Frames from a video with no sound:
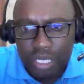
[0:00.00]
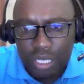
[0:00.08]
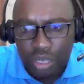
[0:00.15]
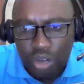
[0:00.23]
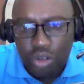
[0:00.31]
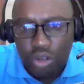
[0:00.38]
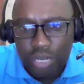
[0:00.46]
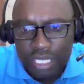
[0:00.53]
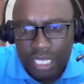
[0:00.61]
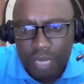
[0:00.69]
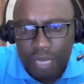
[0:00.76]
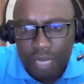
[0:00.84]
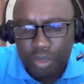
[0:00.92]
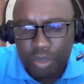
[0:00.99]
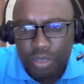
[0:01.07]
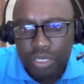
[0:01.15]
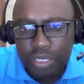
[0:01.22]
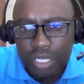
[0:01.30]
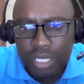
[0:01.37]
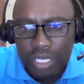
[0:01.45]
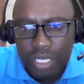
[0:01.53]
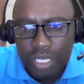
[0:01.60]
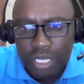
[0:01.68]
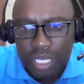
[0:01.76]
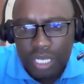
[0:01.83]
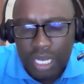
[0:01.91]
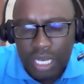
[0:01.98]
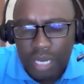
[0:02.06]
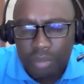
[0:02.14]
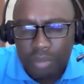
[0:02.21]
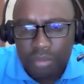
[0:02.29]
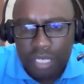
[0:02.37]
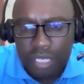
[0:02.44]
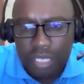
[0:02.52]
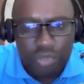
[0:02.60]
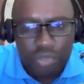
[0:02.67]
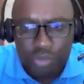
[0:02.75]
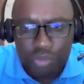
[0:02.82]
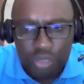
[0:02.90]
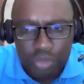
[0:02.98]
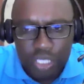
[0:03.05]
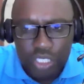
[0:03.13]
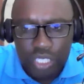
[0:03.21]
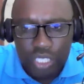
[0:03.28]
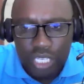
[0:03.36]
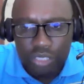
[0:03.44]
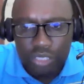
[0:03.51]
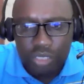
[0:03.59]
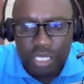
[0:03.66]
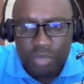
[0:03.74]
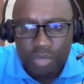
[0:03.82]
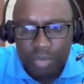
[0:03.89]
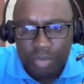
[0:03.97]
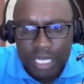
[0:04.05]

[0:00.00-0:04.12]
local examples, and not to mention Andrew Kibe,